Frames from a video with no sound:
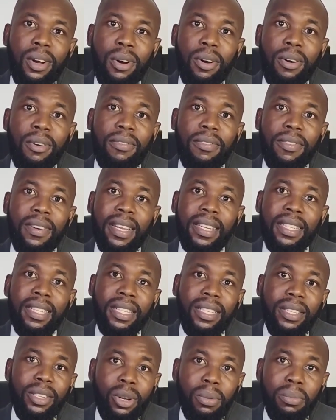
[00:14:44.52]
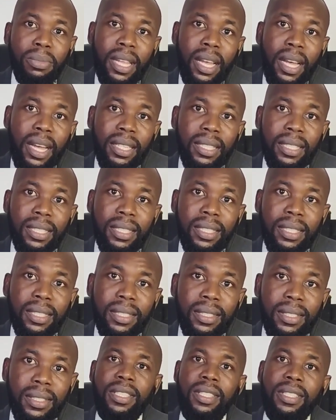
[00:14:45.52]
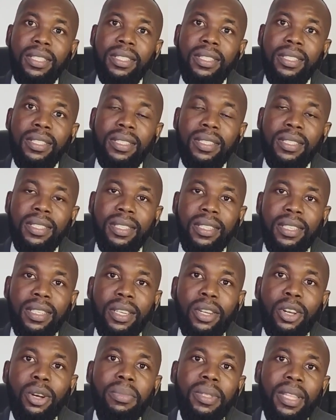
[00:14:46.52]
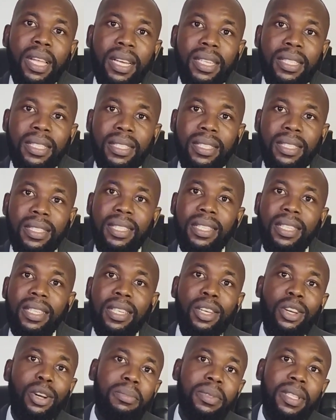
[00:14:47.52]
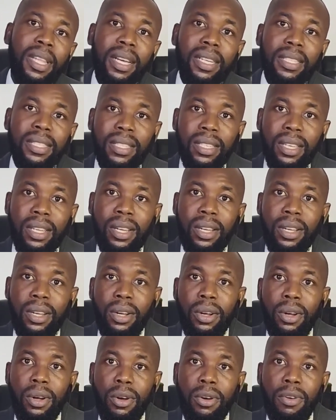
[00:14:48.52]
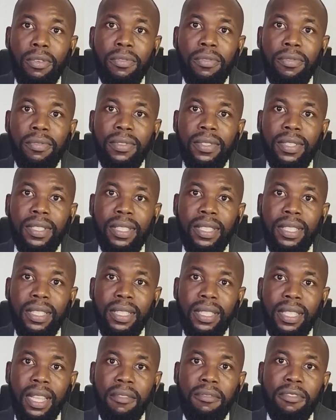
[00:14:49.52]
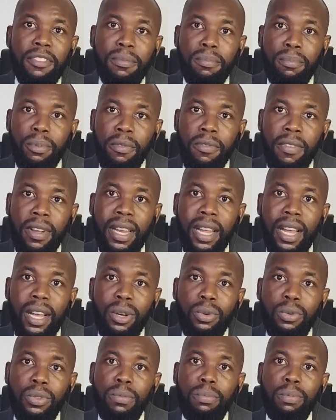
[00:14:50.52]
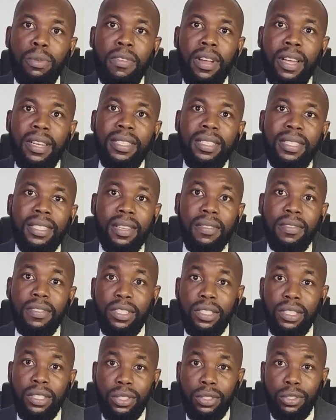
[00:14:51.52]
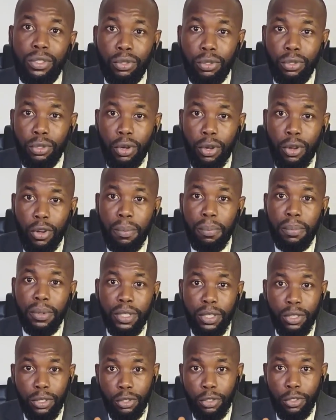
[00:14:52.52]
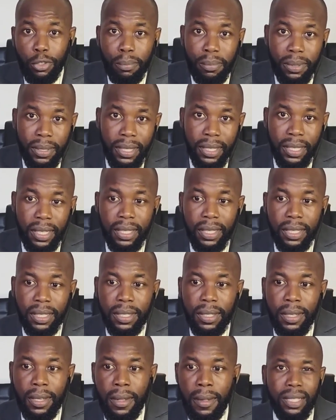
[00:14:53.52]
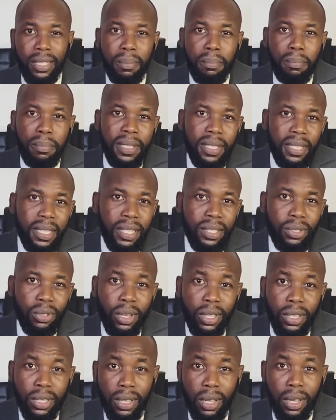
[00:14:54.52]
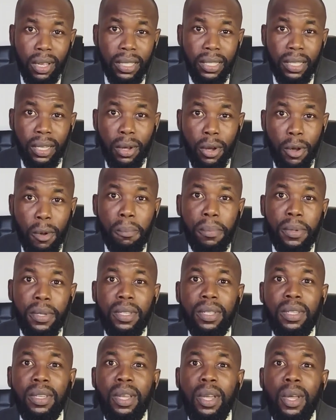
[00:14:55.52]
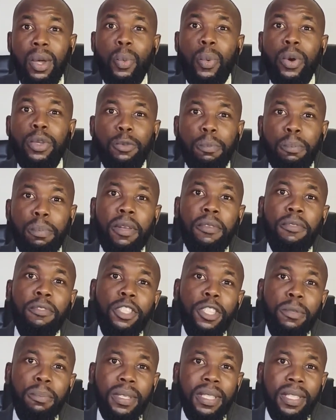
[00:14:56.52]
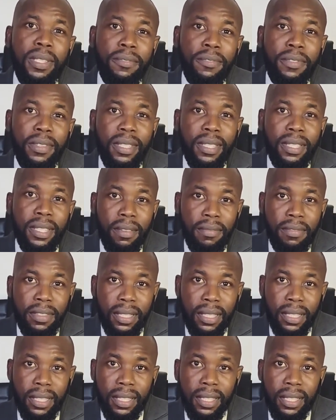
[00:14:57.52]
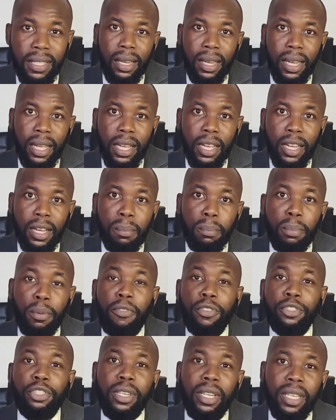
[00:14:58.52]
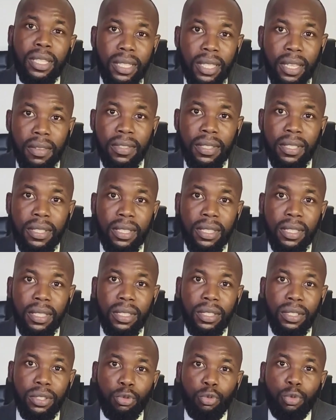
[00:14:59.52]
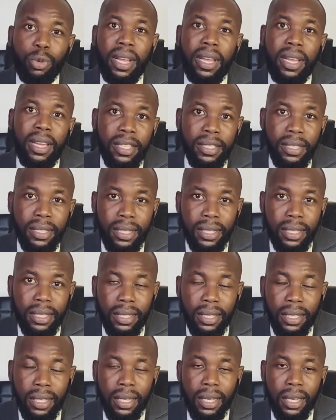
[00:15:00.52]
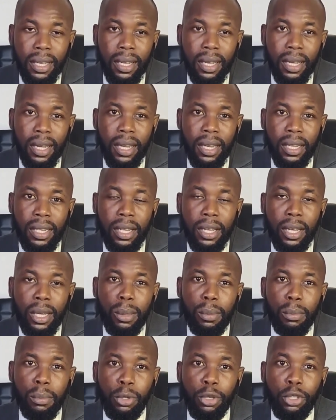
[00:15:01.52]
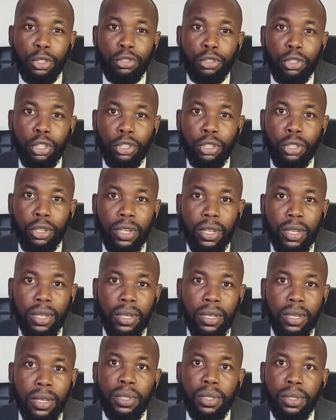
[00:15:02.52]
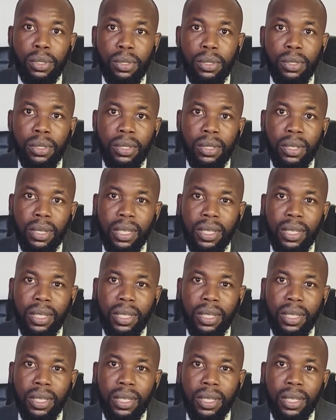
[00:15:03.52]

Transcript: of an income tax. This income tax is the income tax of the service provider who is providing service to your company, to your business. As a business or as a company, when you pay for specific services, like professional services, rent, and construction bills,